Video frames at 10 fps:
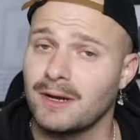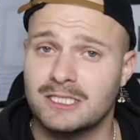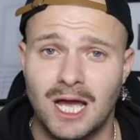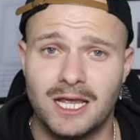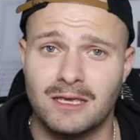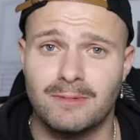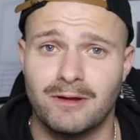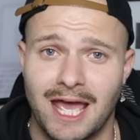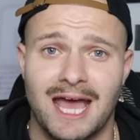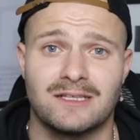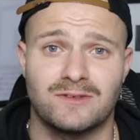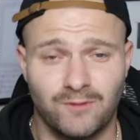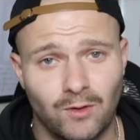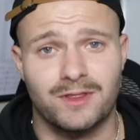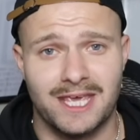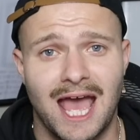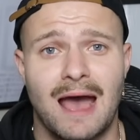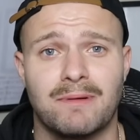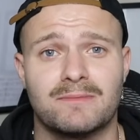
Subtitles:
not talking about ads for the app.